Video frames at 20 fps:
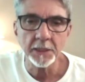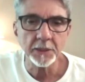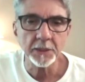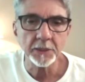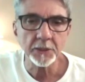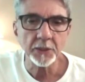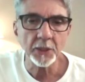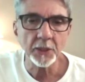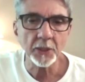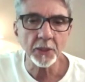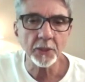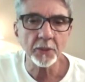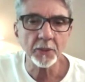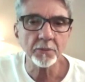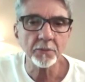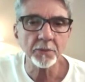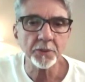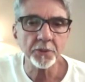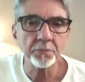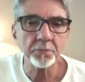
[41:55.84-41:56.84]

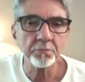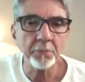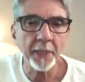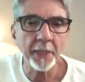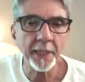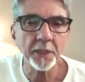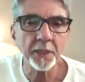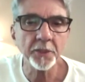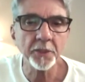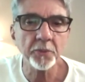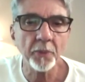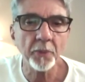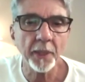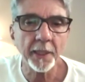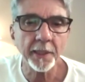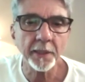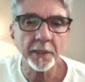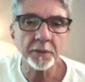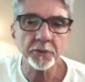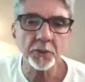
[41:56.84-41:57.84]
So
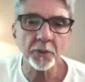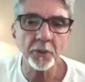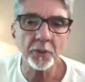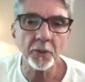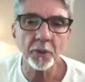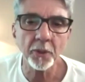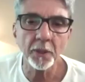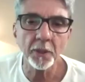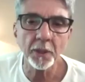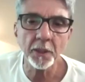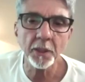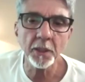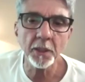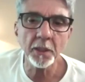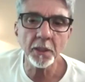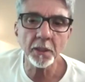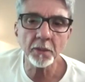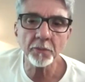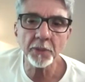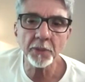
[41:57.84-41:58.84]
Maheshwara. So
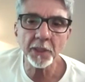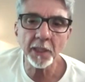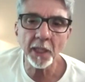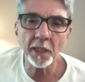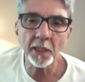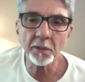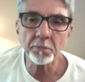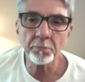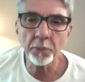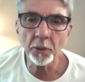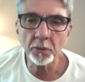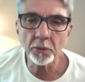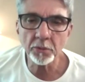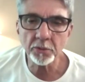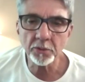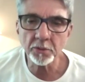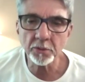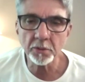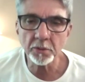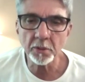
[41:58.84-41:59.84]
here we get
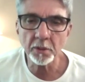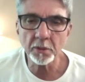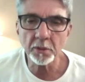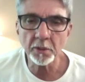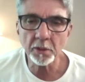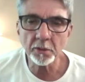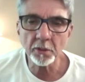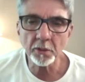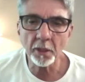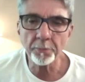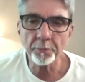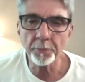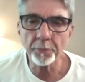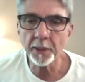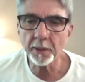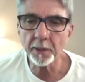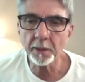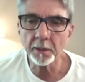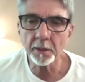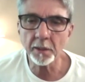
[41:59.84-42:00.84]
both the
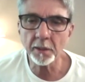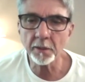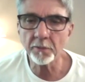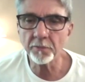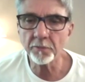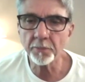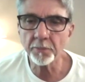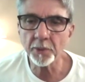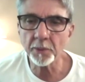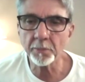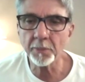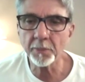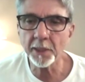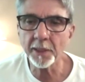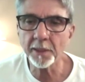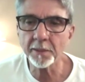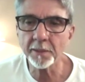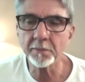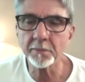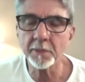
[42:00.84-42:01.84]
topic of
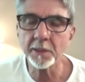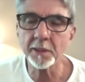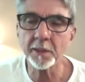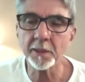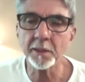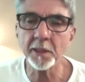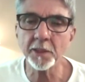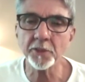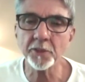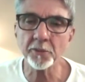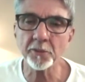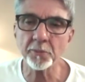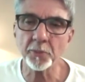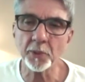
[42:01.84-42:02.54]
Brahman, the nature of